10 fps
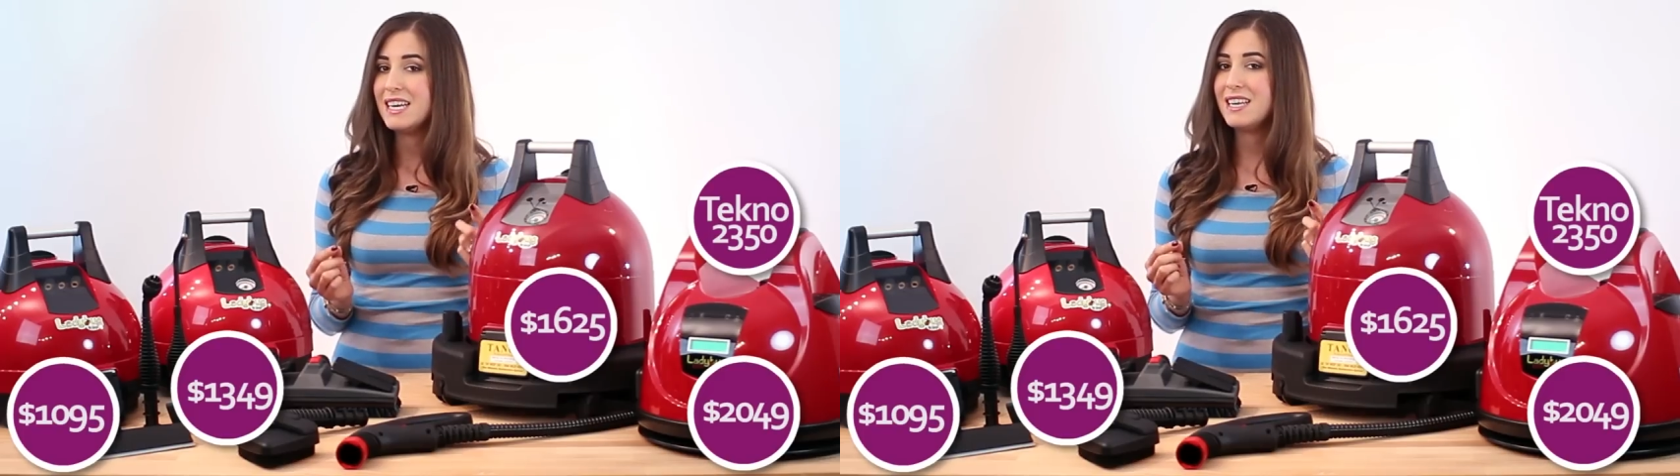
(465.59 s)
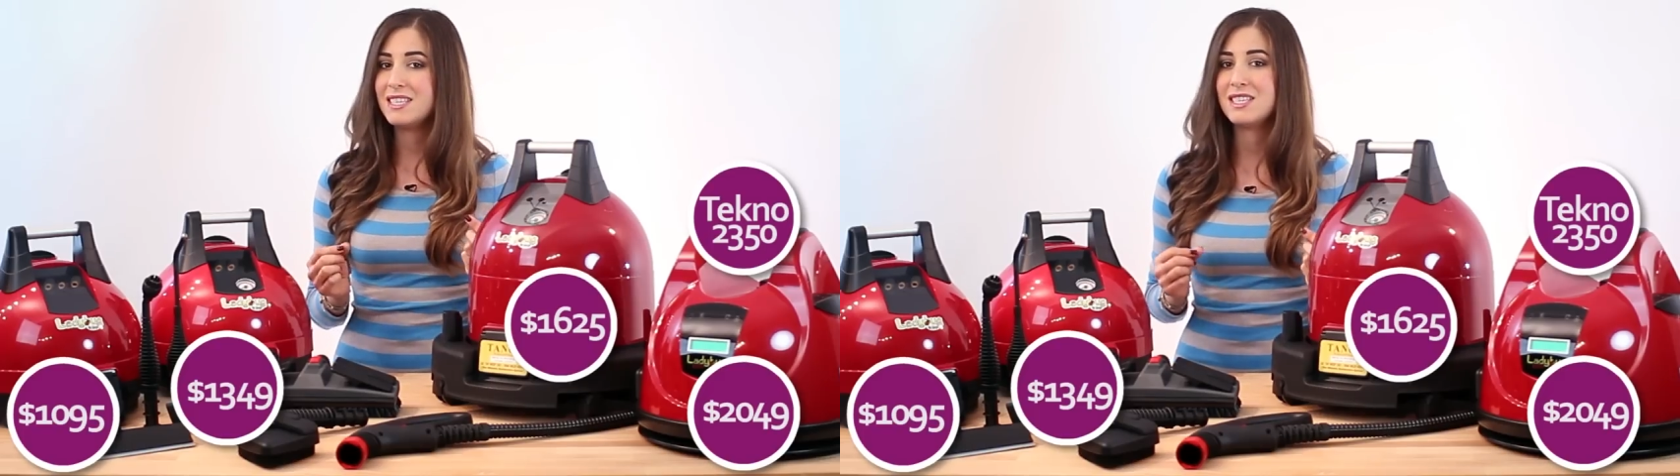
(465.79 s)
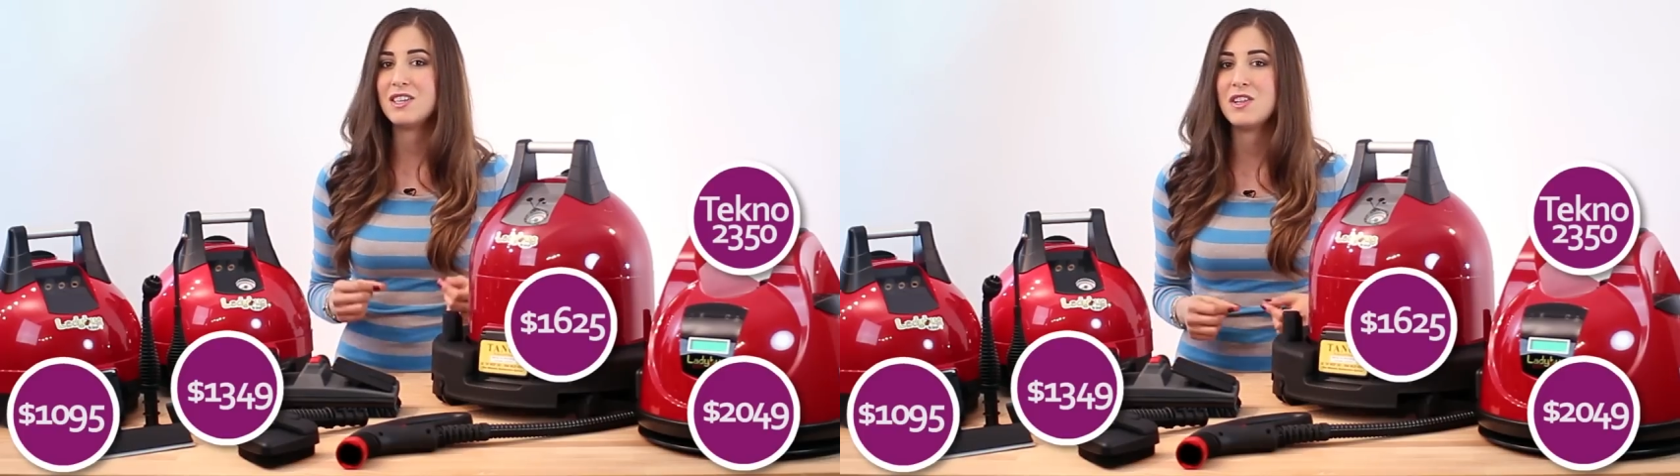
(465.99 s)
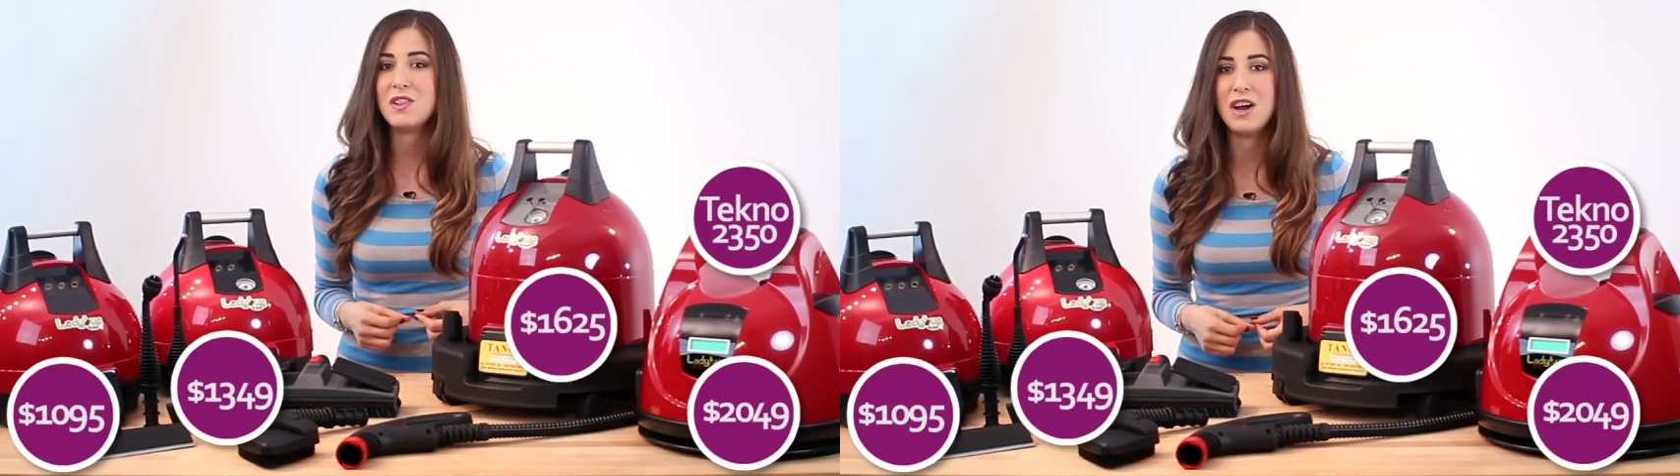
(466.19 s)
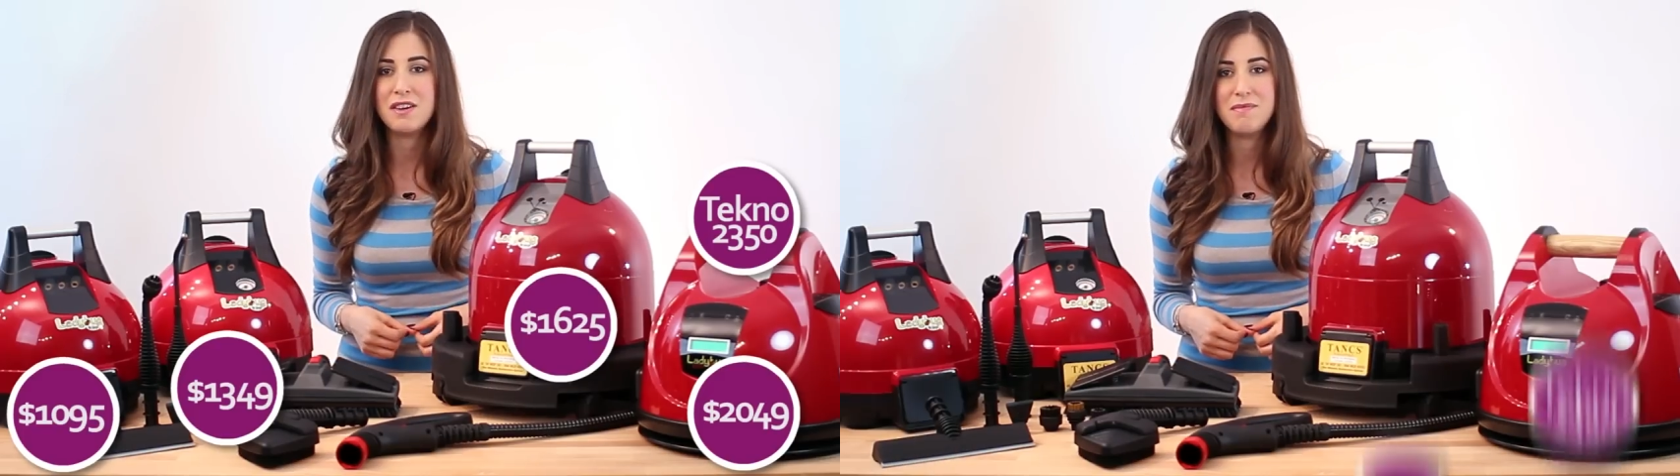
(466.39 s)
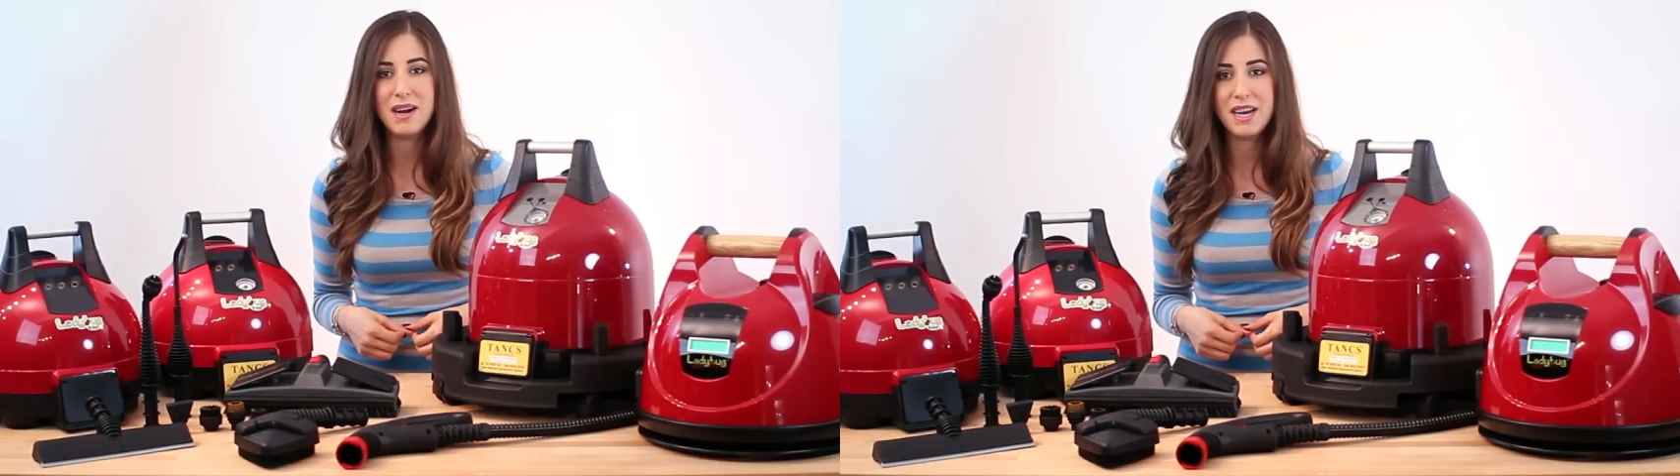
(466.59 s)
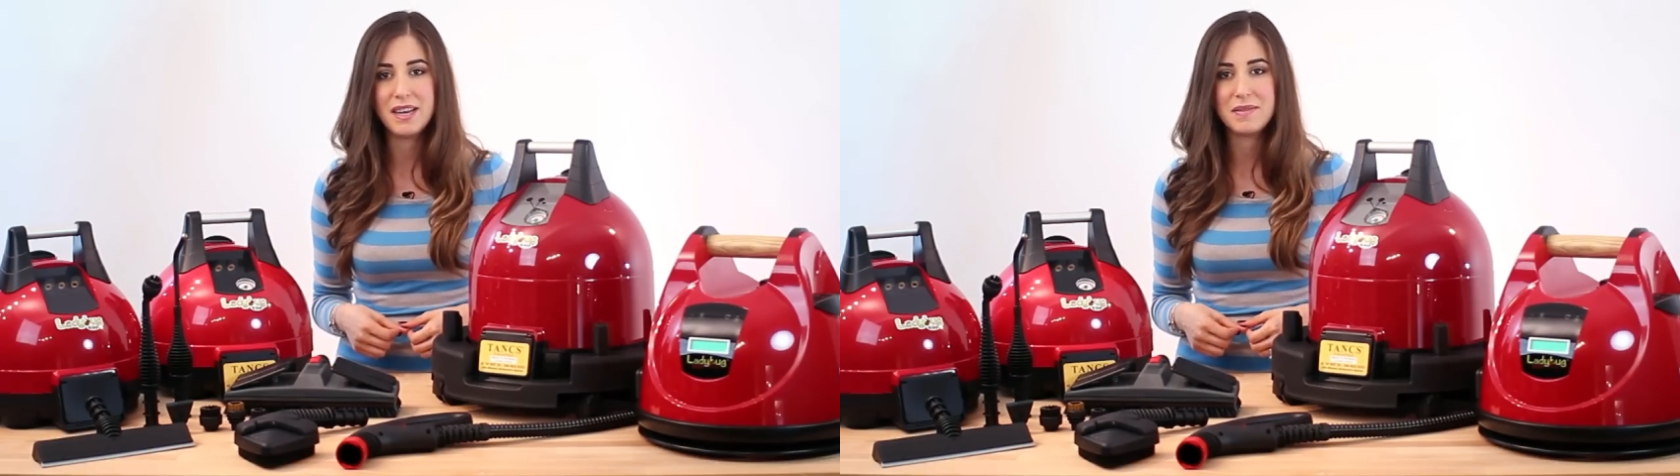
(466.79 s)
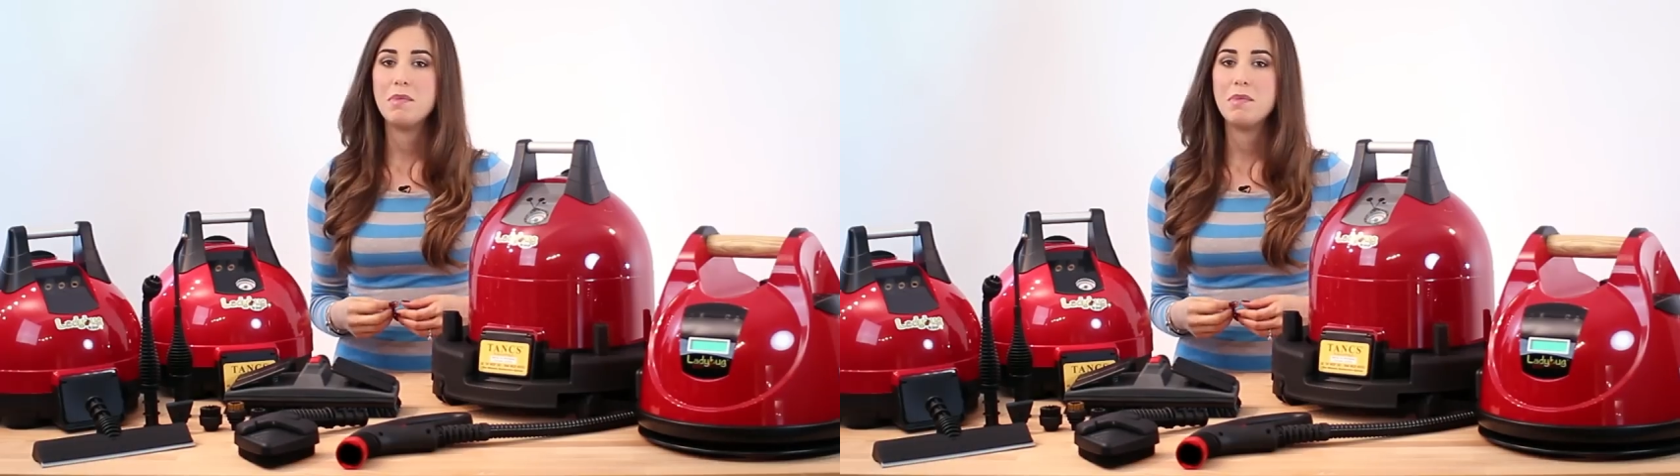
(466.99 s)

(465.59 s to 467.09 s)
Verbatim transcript: it's still a lot of money.